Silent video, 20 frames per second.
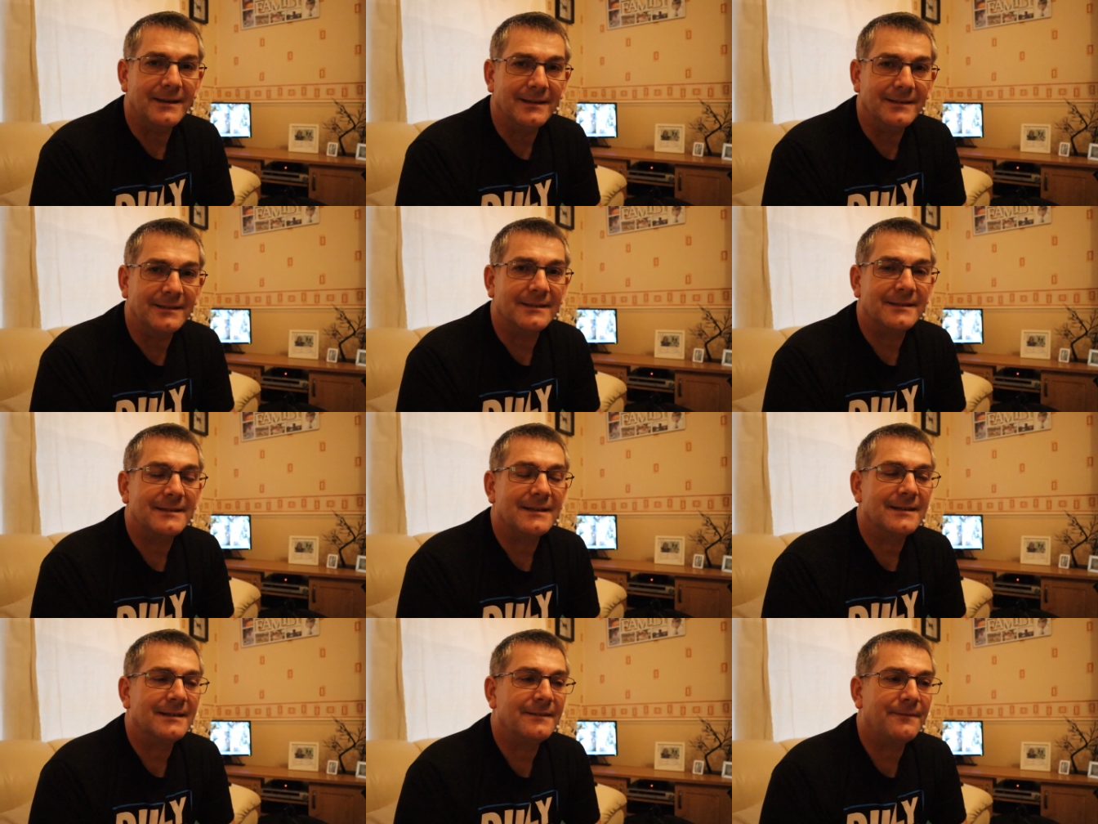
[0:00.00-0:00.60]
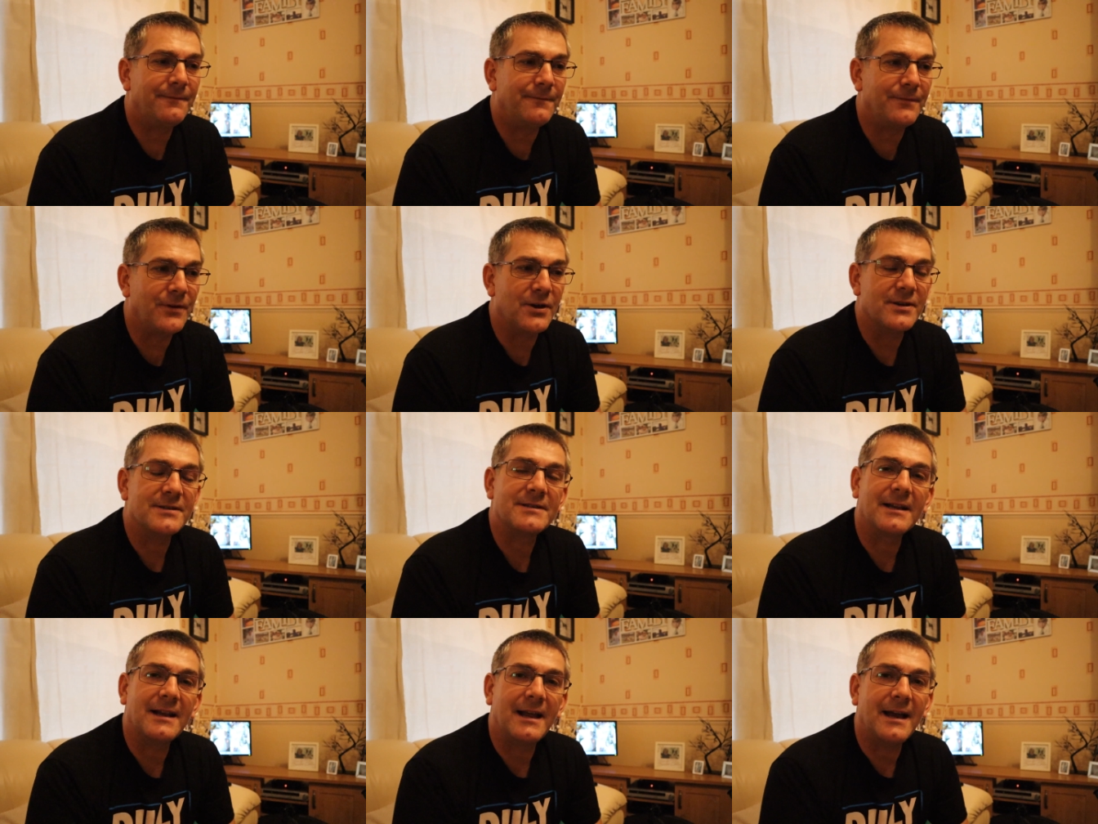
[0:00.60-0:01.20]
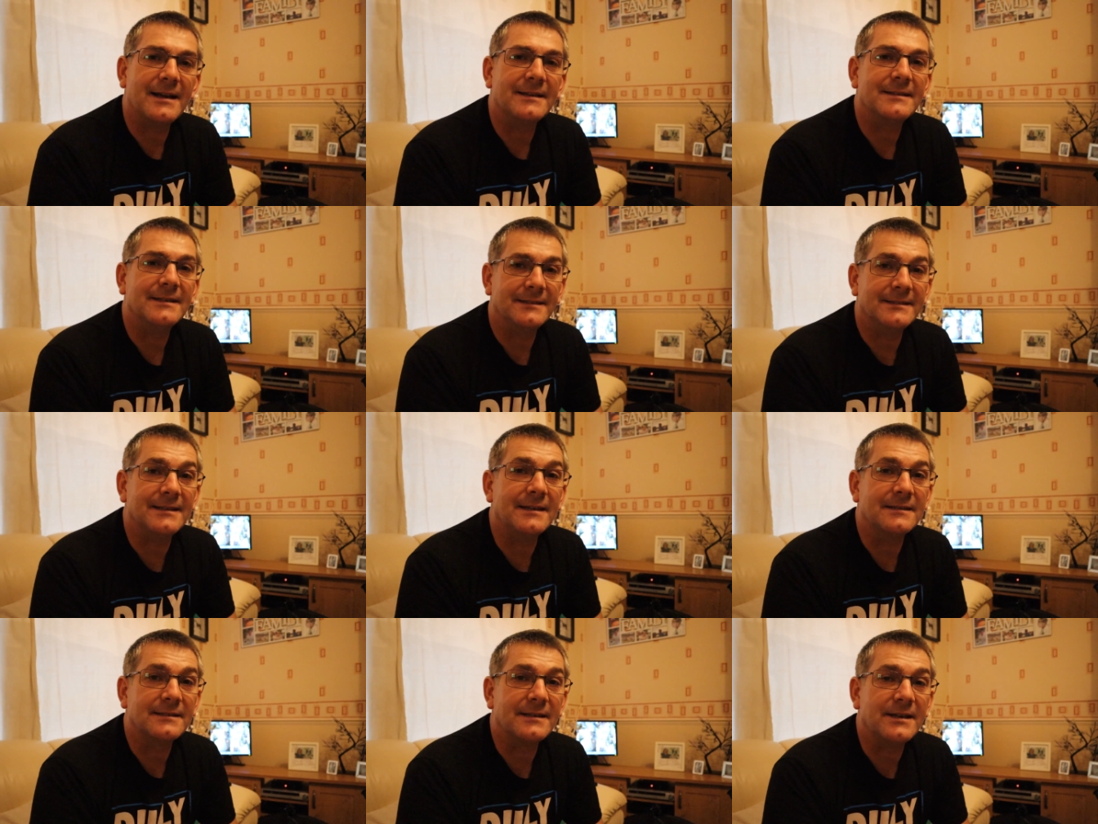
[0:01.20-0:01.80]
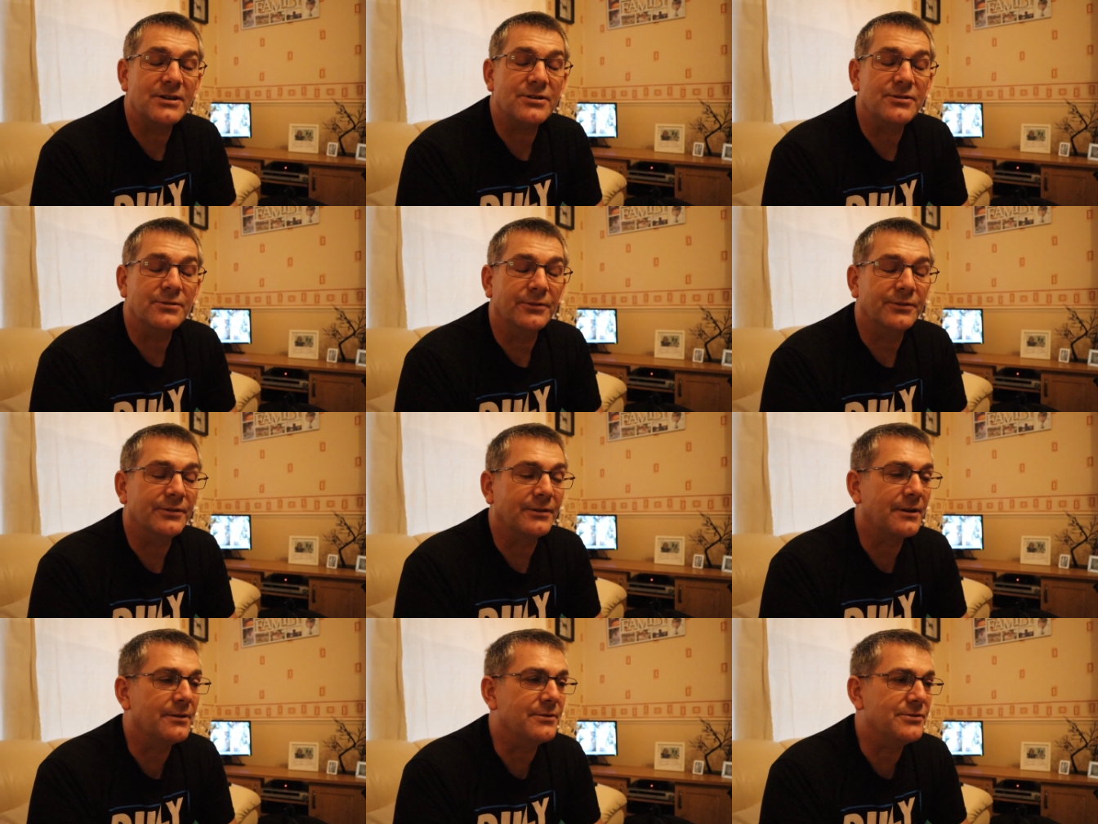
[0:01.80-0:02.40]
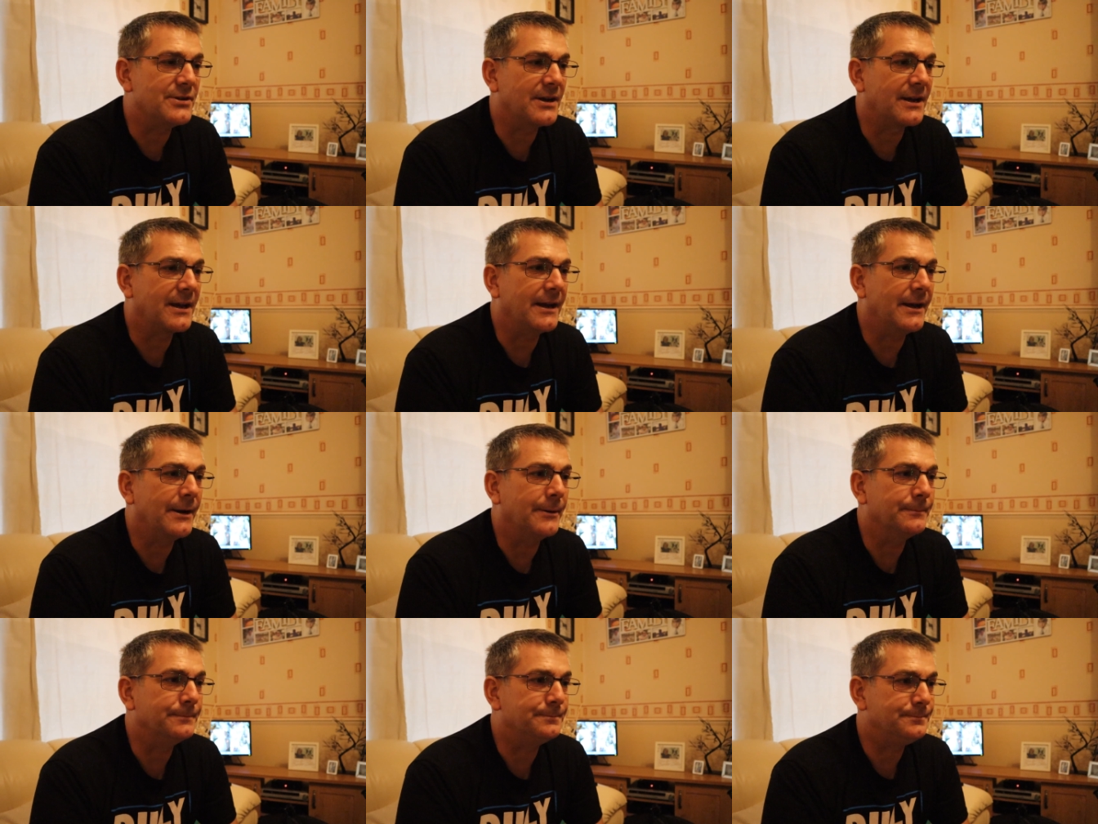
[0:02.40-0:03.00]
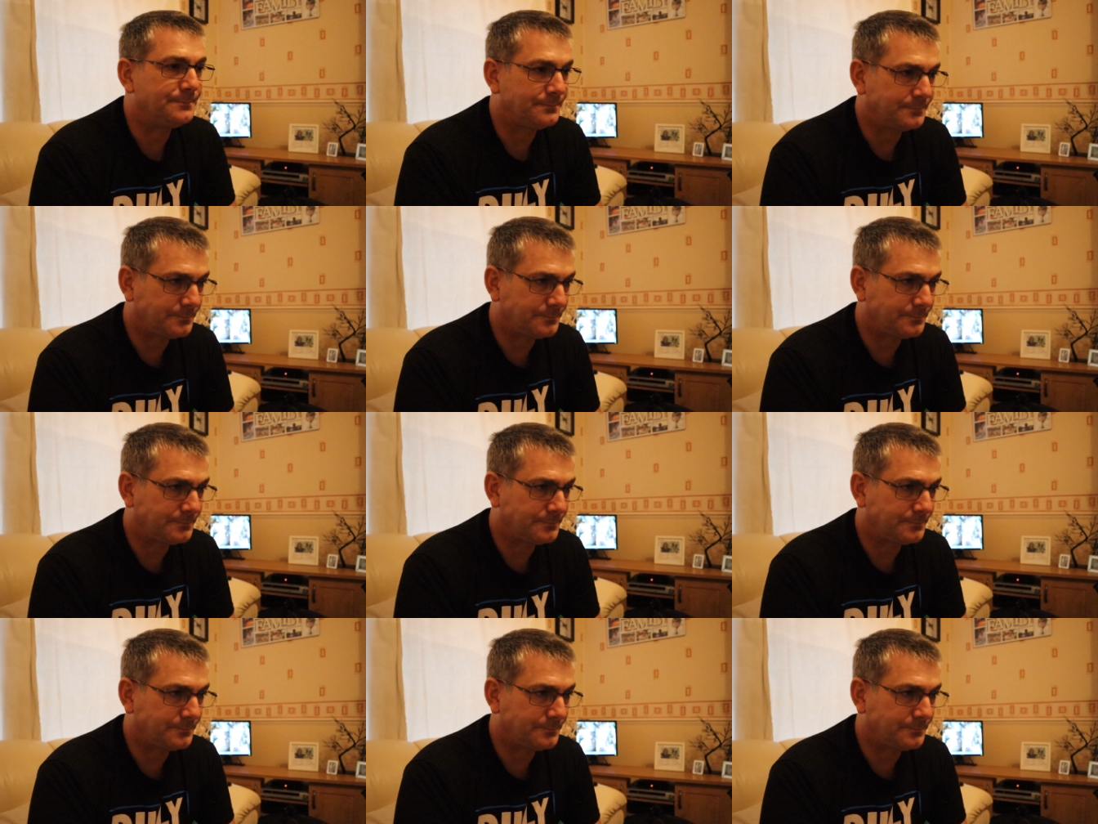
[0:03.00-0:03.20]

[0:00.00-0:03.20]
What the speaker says: is first class. It's sensational, so go and check it out.